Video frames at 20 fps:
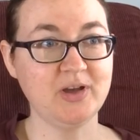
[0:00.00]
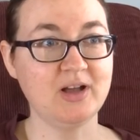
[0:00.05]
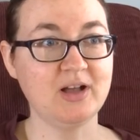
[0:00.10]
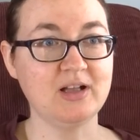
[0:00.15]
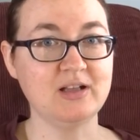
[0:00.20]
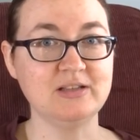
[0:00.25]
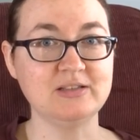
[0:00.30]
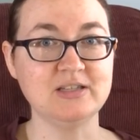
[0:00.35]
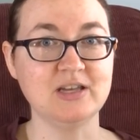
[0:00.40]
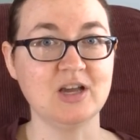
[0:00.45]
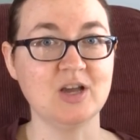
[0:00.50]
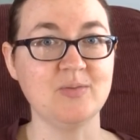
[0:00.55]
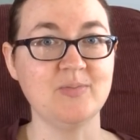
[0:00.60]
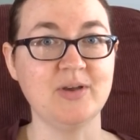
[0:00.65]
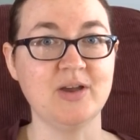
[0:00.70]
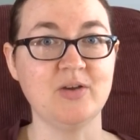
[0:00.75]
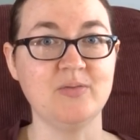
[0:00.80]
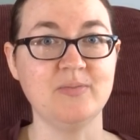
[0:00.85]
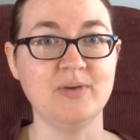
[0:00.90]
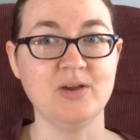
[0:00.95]
I'll talk
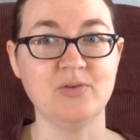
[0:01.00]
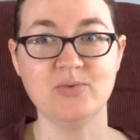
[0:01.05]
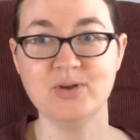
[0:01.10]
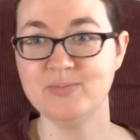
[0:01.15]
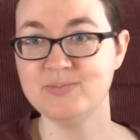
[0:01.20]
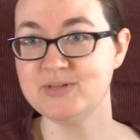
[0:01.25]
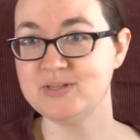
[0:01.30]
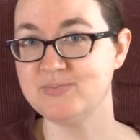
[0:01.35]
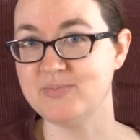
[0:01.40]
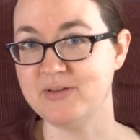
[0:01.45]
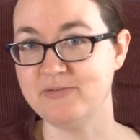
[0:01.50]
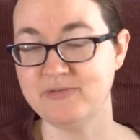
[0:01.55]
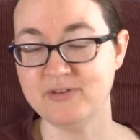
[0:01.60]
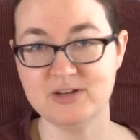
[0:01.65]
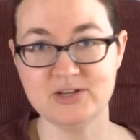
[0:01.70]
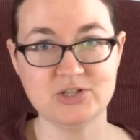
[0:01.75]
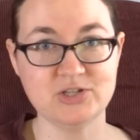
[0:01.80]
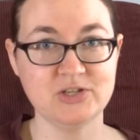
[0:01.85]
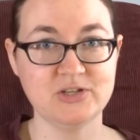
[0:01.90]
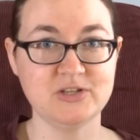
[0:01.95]
about my whips, my
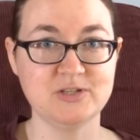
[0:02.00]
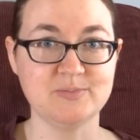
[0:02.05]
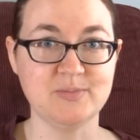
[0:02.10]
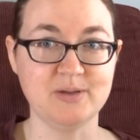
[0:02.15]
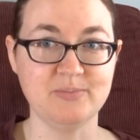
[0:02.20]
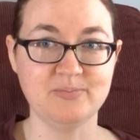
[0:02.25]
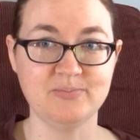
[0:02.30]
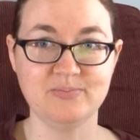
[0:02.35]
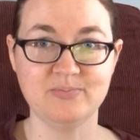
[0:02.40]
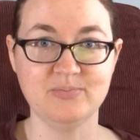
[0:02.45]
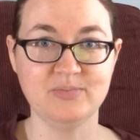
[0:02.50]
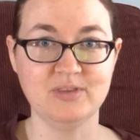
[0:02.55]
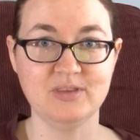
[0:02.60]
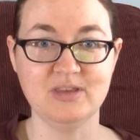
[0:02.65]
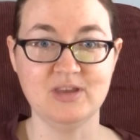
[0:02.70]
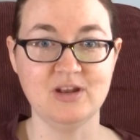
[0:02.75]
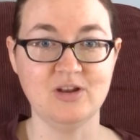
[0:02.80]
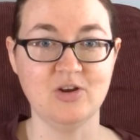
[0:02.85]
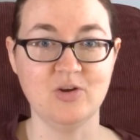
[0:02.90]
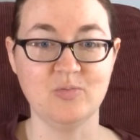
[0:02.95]
finishes, my,
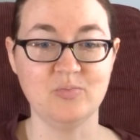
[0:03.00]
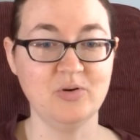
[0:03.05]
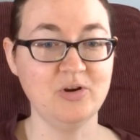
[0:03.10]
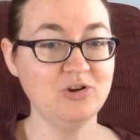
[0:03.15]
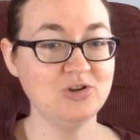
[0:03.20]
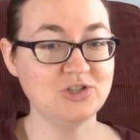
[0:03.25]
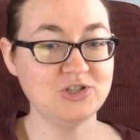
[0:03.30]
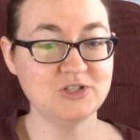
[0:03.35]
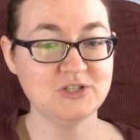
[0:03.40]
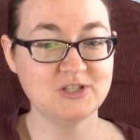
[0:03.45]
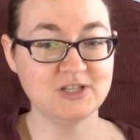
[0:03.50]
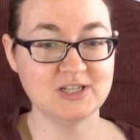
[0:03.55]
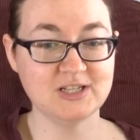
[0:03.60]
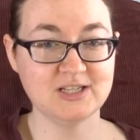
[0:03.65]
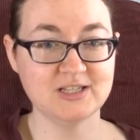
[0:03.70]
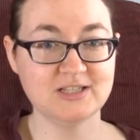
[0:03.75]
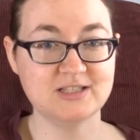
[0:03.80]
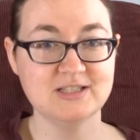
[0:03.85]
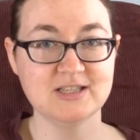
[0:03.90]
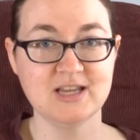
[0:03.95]
you know,
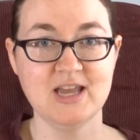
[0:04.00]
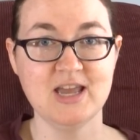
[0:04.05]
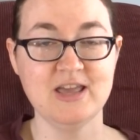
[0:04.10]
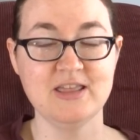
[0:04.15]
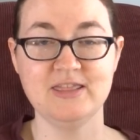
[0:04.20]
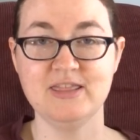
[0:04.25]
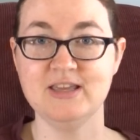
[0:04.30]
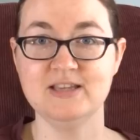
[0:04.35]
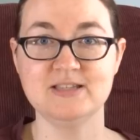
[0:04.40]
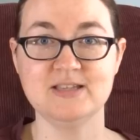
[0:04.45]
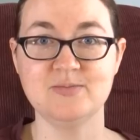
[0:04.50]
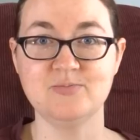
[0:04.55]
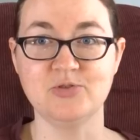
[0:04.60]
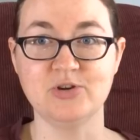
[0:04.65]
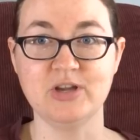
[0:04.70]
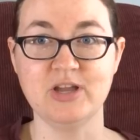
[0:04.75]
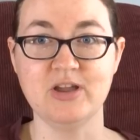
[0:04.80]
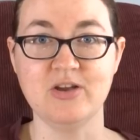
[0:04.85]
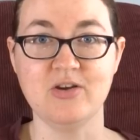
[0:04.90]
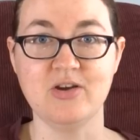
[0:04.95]
purchases, things I'm
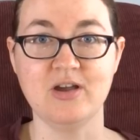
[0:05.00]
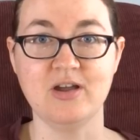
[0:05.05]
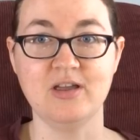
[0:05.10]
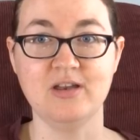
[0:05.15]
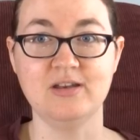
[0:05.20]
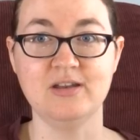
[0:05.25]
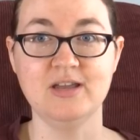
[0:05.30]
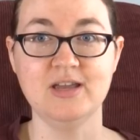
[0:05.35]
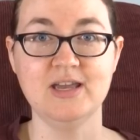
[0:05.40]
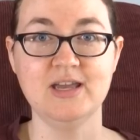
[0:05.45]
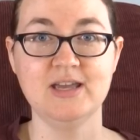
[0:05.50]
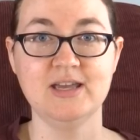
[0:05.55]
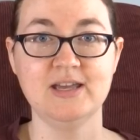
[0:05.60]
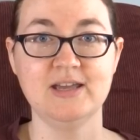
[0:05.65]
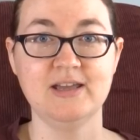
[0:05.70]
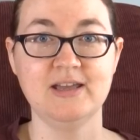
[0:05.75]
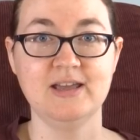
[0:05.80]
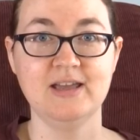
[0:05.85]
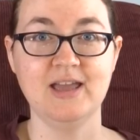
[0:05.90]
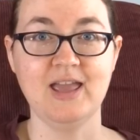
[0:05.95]
working on,
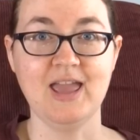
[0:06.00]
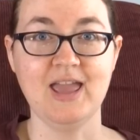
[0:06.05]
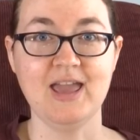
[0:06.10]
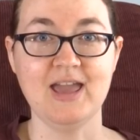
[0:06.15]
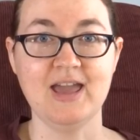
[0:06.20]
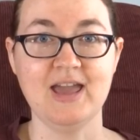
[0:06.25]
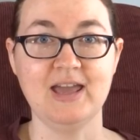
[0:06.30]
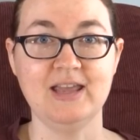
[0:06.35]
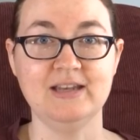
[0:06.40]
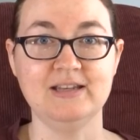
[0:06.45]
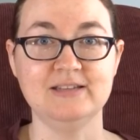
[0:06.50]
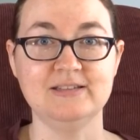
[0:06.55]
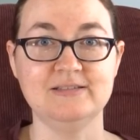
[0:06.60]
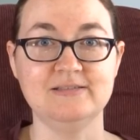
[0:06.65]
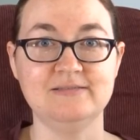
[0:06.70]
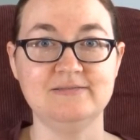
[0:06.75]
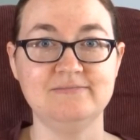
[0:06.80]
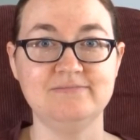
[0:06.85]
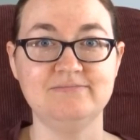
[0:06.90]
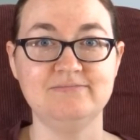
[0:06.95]
and,
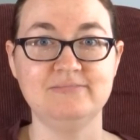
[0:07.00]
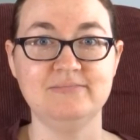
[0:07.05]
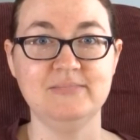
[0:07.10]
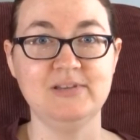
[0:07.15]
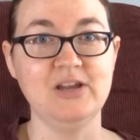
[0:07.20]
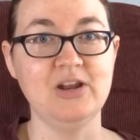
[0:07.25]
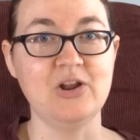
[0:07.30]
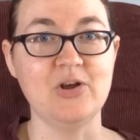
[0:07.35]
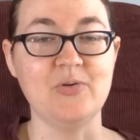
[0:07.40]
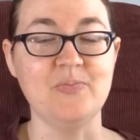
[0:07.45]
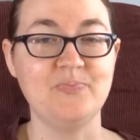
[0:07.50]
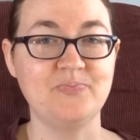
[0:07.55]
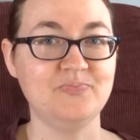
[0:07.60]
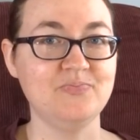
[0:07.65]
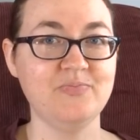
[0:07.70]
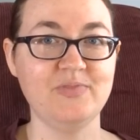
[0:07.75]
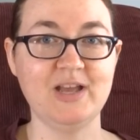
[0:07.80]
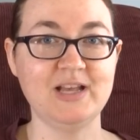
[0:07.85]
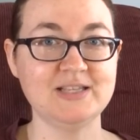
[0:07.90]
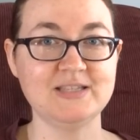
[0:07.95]
you know,
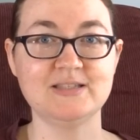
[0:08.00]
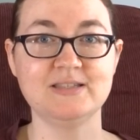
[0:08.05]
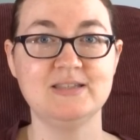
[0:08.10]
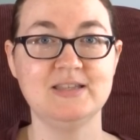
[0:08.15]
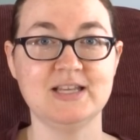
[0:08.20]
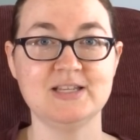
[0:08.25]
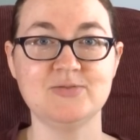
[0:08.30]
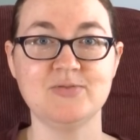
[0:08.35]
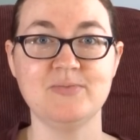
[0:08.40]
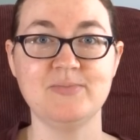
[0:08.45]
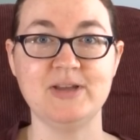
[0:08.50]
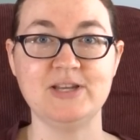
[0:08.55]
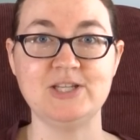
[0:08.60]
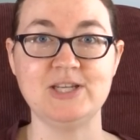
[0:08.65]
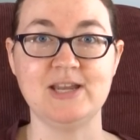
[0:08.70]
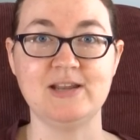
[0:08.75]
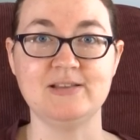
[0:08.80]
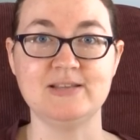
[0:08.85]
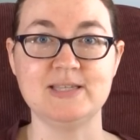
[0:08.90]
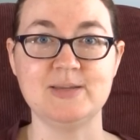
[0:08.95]
that's what my
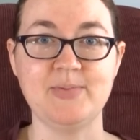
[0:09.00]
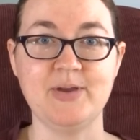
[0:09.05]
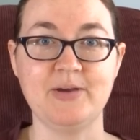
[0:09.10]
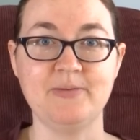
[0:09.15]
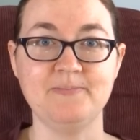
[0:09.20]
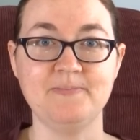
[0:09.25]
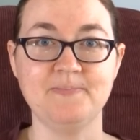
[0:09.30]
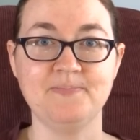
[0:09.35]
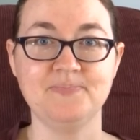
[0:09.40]
channel is about.